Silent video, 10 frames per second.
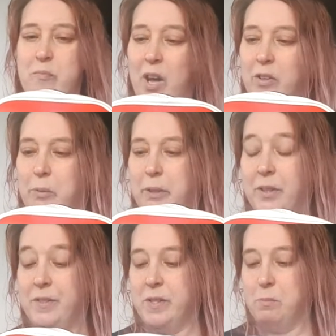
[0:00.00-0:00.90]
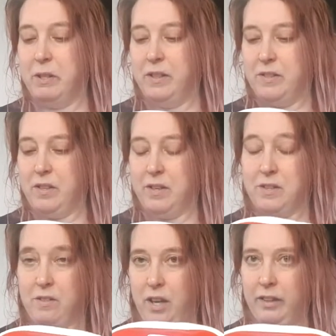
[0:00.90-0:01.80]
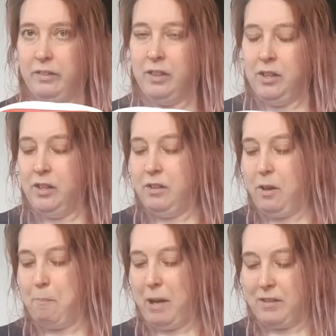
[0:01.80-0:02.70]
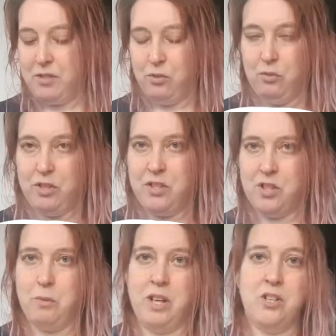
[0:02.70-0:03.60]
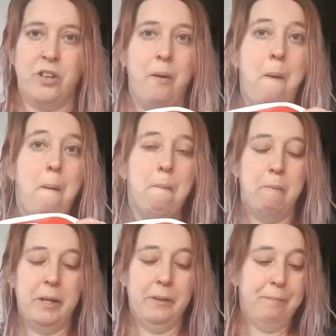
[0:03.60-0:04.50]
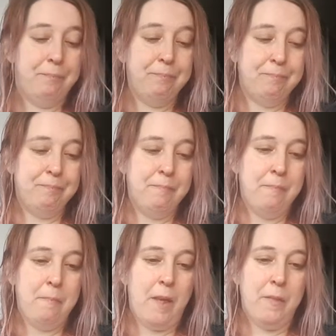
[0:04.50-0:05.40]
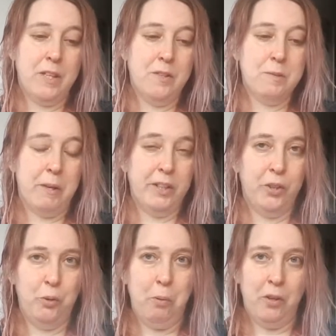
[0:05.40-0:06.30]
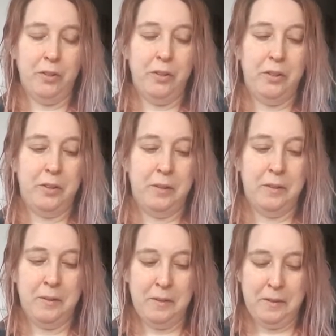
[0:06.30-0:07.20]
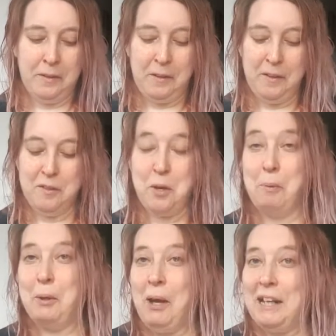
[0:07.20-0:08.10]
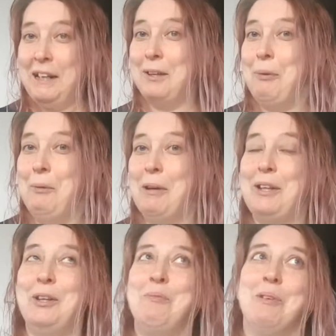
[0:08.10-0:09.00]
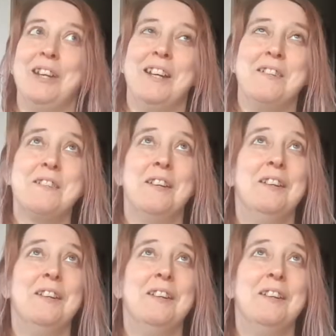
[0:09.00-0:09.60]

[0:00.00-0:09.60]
only because it's been in such like a bad storage situation. But they use my coupon, which I'll be quite glad when my coupon ends,